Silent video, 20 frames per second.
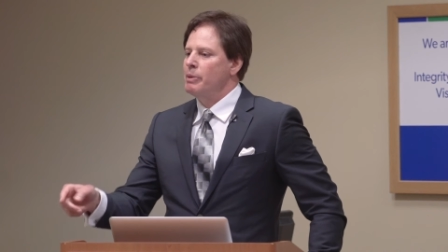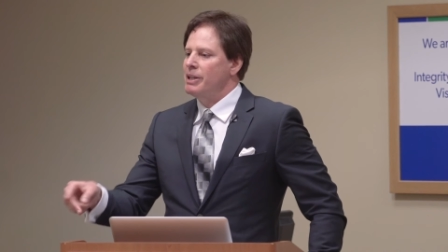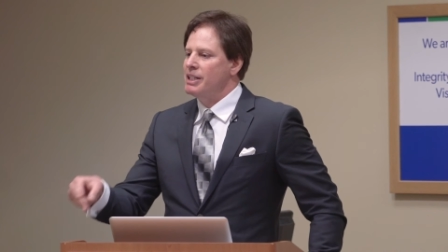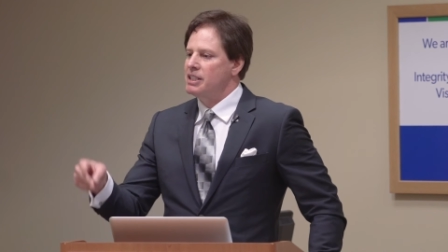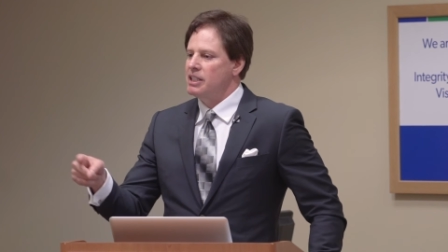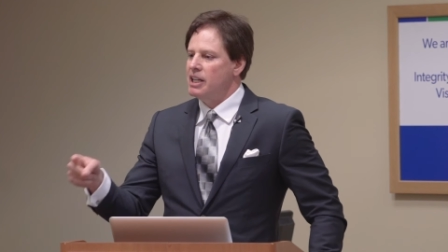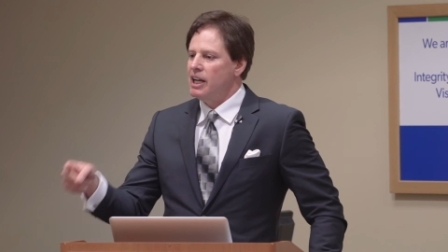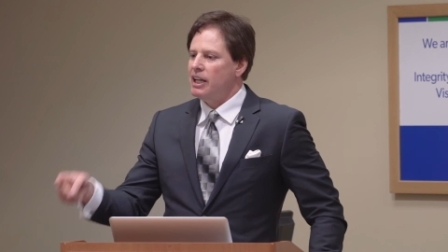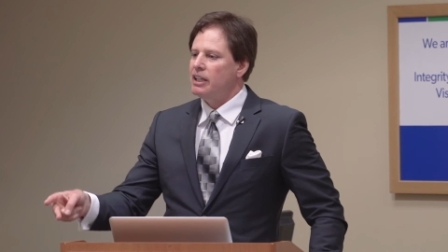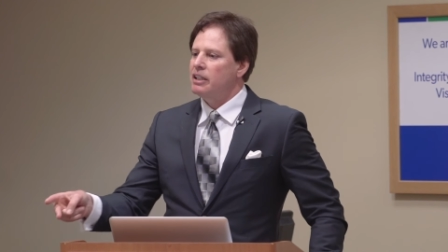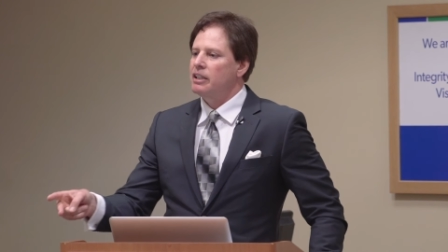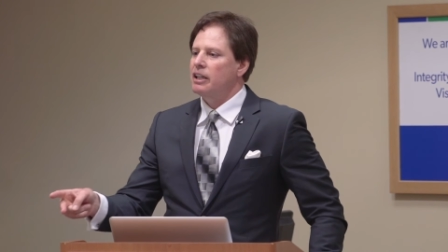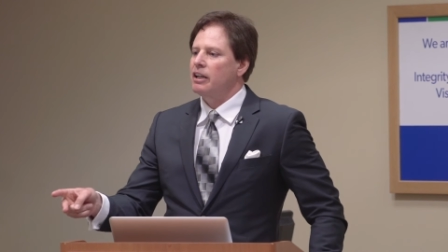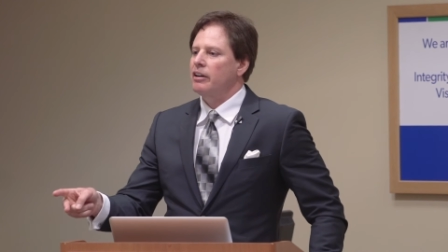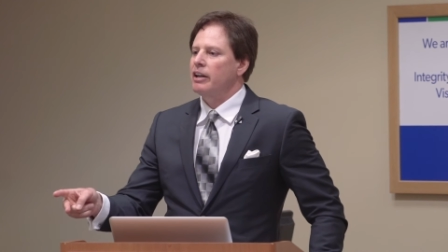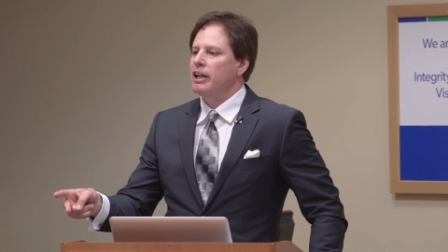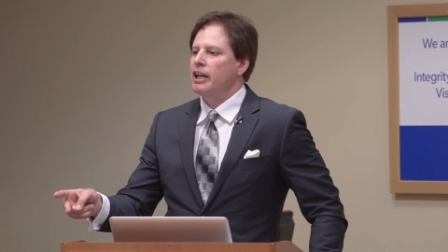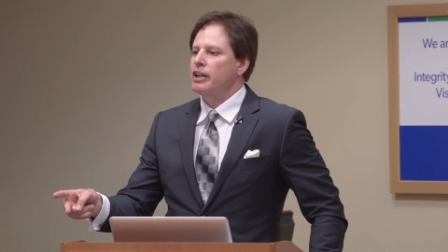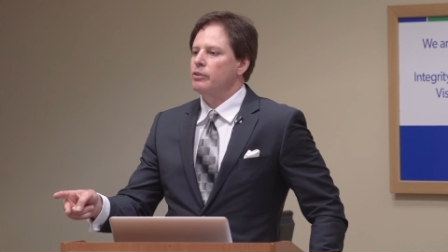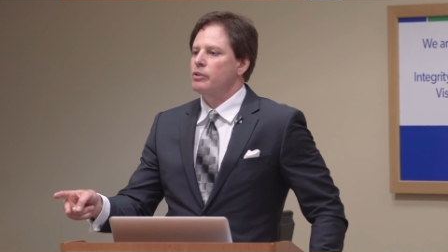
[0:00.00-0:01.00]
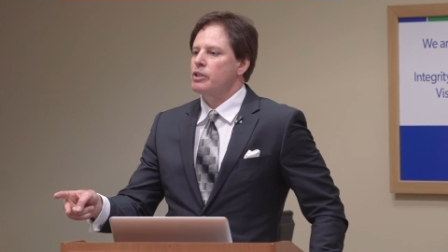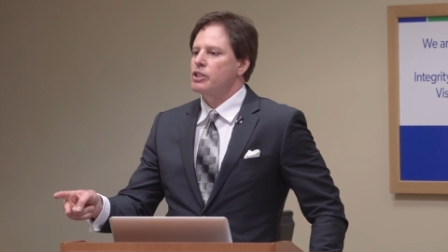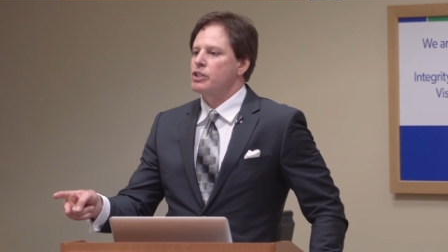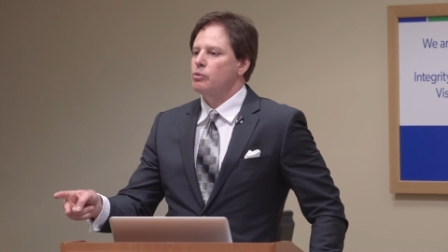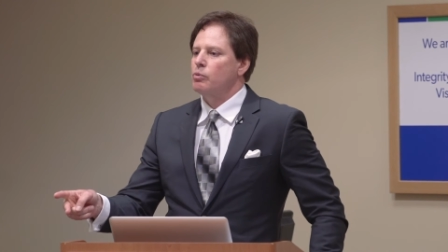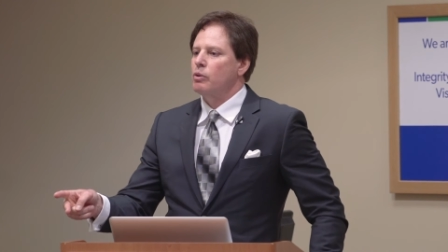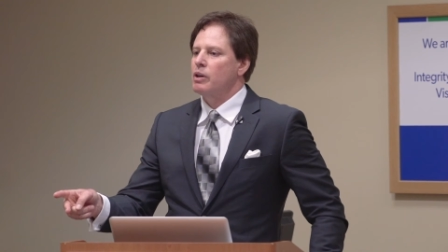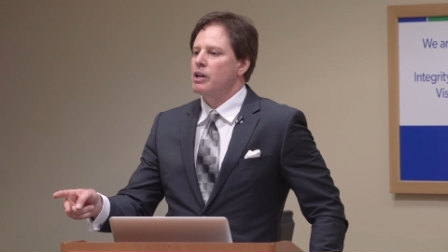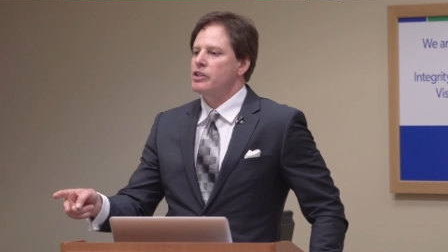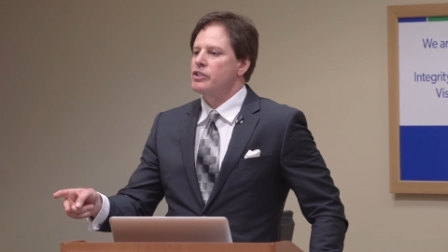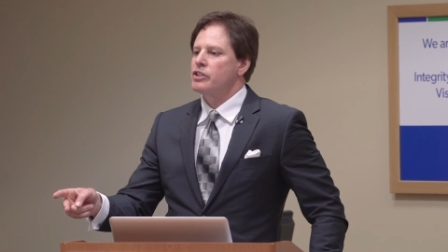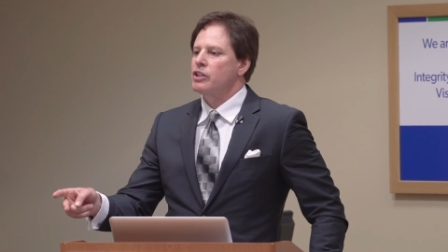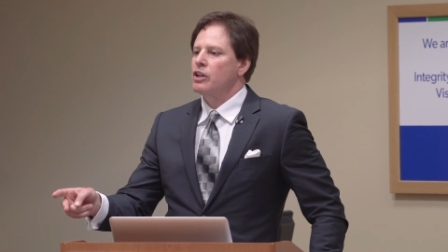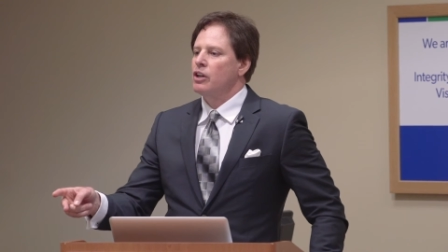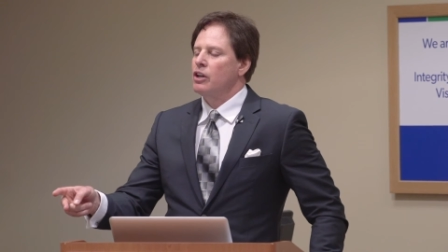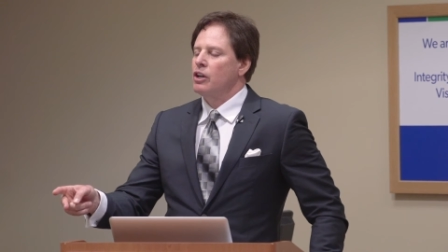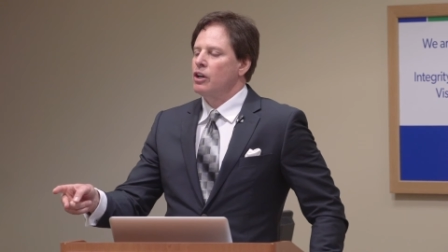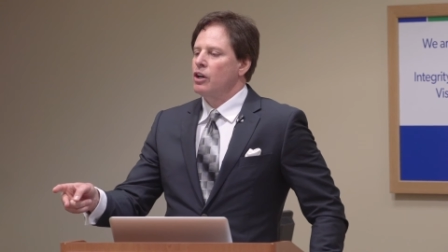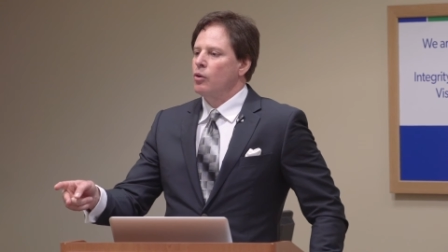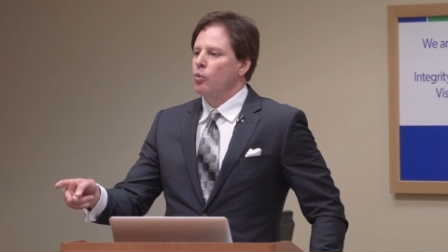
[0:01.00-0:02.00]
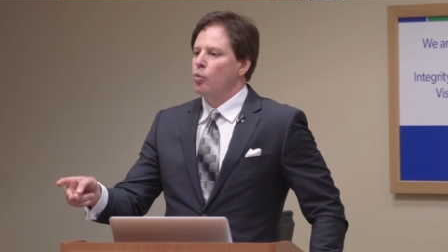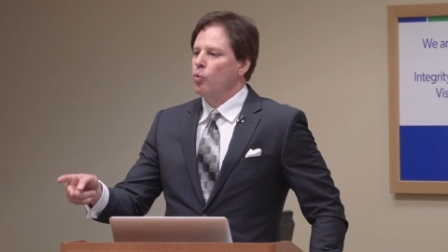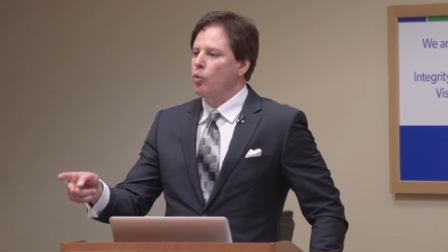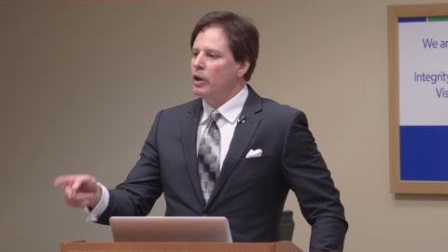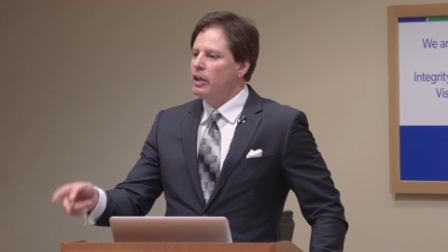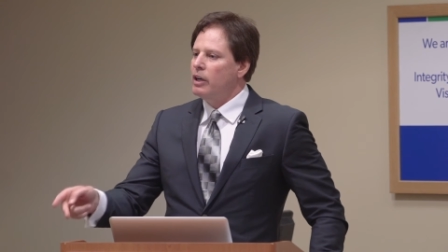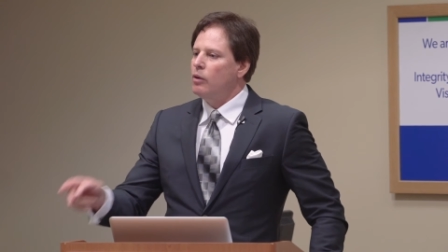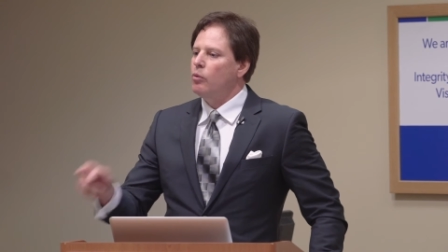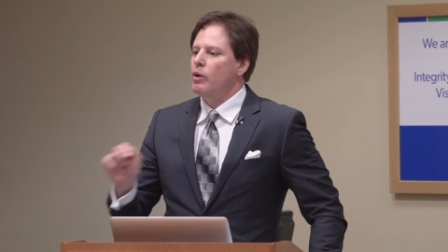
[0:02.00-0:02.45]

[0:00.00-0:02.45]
But his secondary interest was what